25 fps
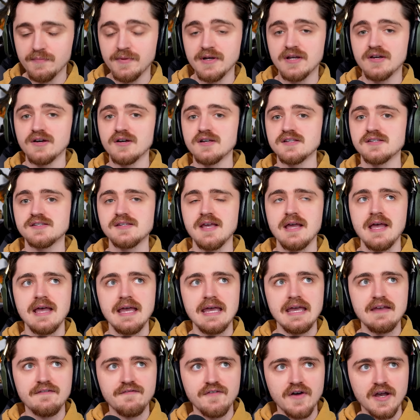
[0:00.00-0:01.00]
because
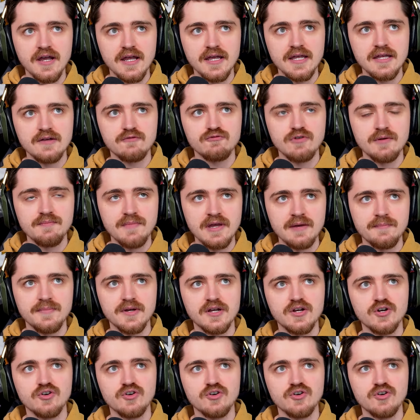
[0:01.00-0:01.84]
if I remember